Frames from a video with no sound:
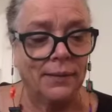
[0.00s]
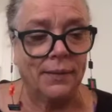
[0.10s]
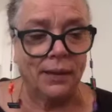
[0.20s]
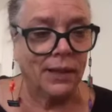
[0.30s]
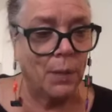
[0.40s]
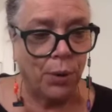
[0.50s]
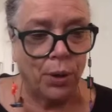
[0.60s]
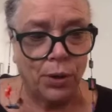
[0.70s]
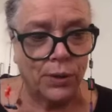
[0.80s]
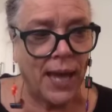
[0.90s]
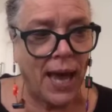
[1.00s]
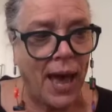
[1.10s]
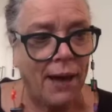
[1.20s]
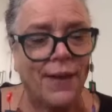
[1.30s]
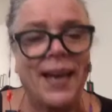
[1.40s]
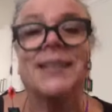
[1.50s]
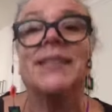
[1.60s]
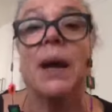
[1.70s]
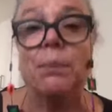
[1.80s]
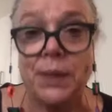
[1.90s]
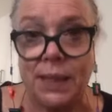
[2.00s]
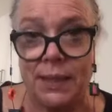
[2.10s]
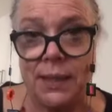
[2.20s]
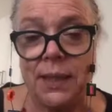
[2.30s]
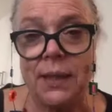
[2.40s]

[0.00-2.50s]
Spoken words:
the Liberals have exempted